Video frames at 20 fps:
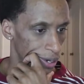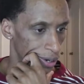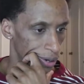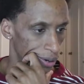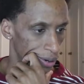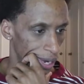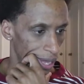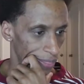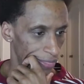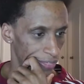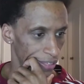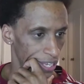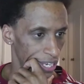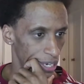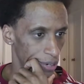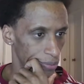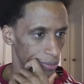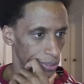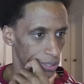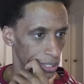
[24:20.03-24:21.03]
I think it
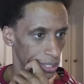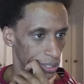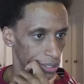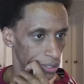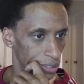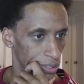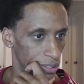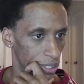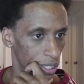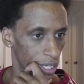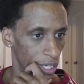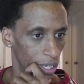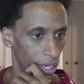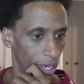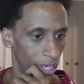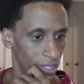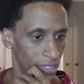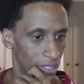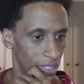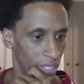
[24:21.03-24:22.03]
was a
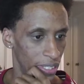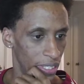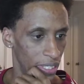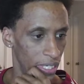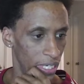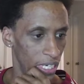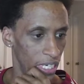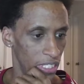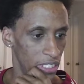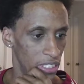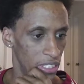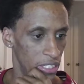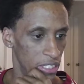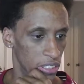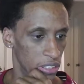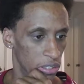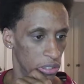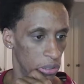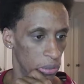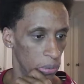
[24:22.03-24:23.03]
Los Angeles
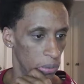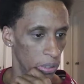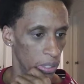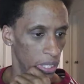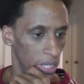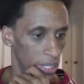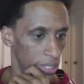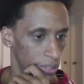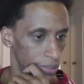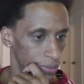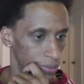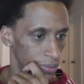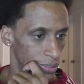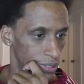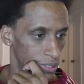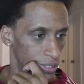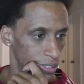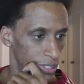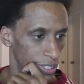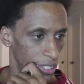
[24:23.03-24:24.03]
court. I don't
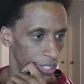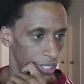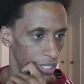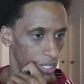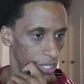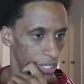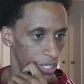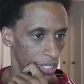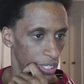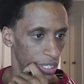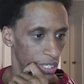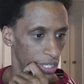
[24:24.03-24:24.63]
see.